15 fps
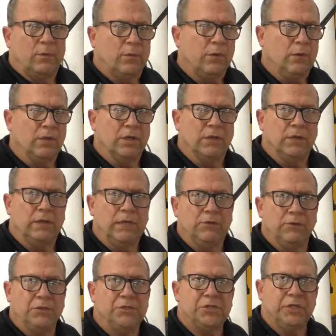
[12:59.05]
you can
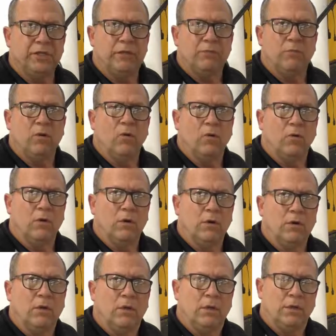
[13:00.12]
either shim
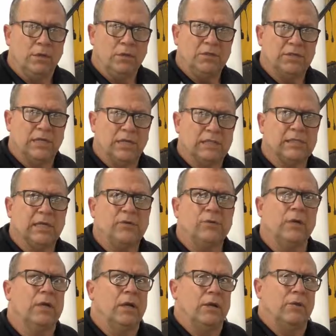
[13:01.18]
or use an
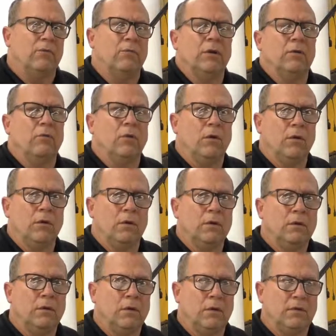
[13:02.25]
eccentric on the rear roller